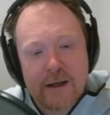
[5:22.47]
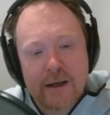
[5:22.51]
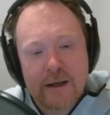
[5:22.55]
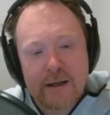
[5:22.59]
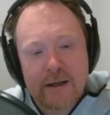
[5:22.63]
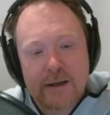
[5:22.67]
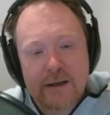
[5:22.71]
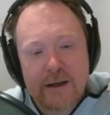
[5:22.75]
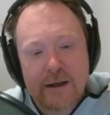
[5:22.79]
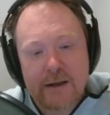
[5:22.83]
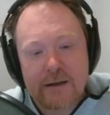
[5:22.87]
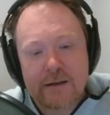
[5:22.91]

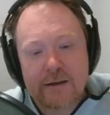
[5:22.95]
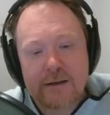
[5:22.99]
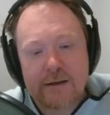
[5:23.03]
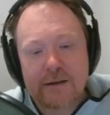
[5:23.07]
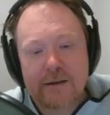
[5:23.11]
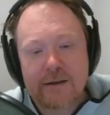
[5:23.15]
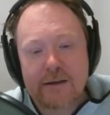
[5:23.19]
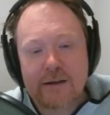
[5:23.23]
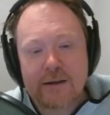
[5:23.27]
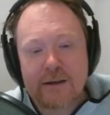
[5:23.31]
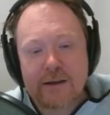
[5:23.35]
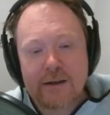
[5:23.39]
hey,
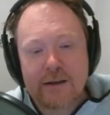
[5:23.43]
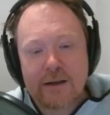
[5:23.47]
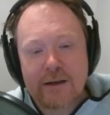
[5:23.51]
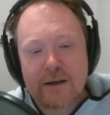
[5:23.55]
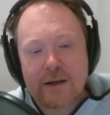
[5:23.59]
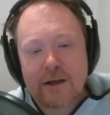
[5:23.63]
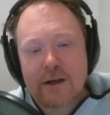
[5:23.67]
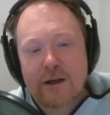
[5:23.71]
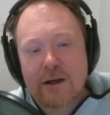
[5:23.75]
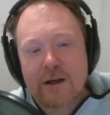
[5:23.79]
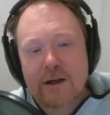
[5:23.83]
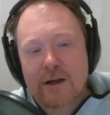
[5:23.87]

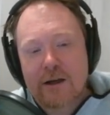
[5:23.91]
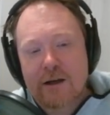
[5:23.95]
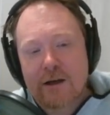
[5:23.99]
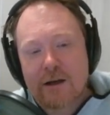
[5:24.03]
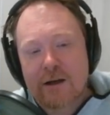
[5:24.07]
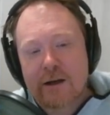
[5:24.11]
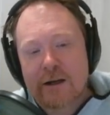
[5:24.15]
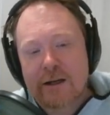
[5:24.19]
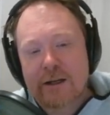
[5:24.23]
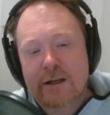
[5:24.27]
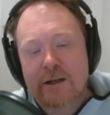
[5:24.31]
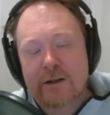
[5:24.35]

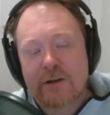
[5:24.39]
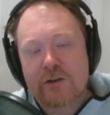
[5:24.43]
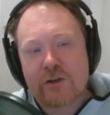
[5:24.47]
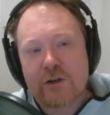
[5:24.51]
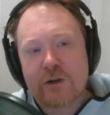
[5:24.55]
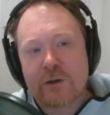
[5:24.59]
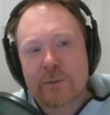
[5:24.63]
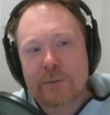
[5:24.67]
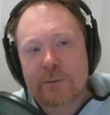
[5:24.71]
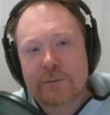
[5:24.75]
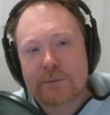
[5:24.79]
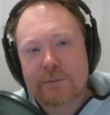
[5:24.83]
I need a
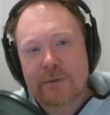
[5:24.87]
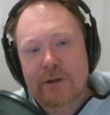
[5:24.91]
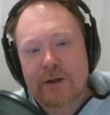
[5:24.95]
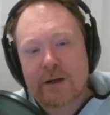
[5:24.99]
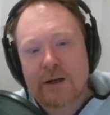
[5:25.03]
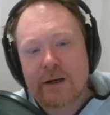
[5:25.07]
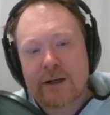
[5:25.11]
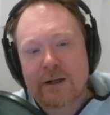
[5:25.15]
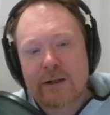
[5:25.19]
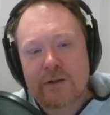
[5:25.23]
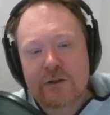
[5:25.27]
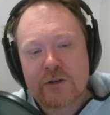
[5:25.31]
job.
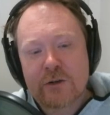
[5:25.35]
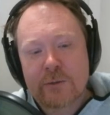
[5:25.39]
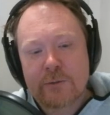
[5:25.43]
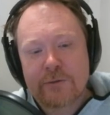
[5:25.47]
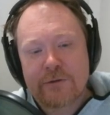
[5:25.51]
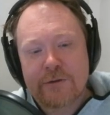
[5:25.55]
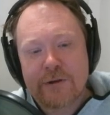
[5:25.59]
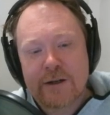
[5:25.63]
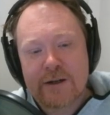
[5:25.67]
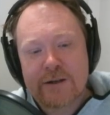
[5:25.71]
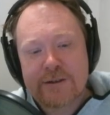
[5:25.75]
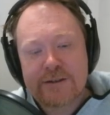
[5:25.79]
I need a job
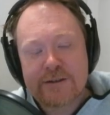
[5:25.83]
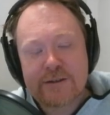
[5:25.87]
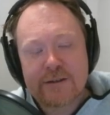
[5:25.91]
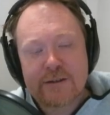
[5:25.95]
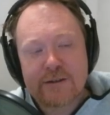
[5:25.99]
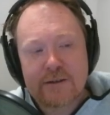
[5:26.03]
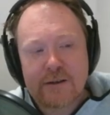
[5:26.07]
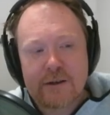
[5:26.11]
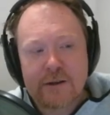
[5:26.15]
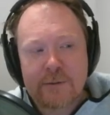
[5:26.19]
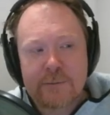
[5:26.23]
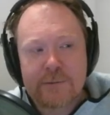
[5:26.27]
fast.
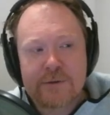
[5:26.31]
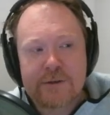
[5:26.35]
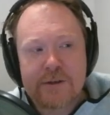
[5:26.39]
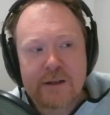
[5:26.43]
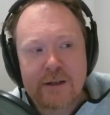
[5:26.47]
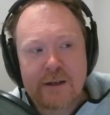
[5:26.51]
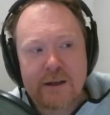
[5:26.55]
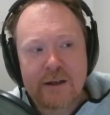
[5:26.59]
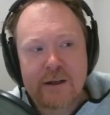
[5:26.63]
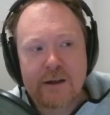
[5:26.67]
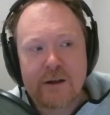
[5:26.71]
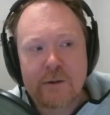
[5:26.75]
I'm
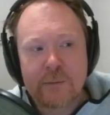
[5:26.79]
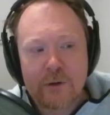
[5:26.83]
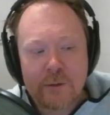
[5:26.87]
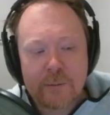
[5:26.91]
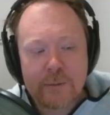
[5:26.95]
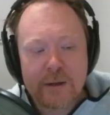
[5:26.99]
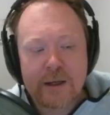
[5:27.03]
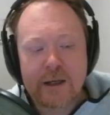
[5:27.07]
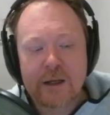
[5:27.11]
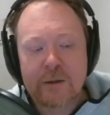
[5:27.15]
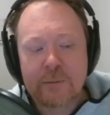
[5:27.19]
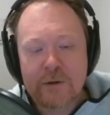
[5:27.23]
sitting here. I'm
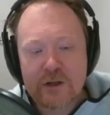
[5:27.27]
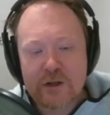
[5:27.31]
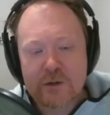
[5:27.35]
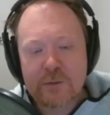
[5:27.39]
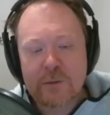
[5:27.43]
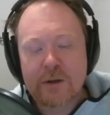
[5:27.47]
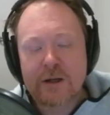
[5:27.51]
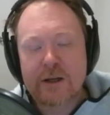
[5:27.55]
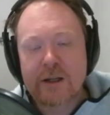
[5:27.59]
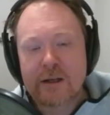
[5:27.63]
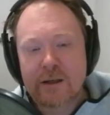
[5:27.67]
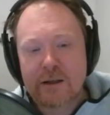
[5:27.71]
not making
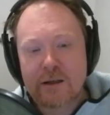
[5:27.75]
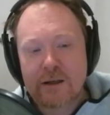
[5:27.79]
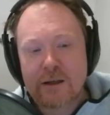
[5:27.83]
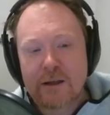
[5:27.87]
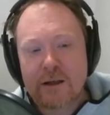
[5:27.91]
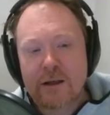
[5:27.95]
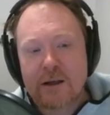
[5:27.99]
much money.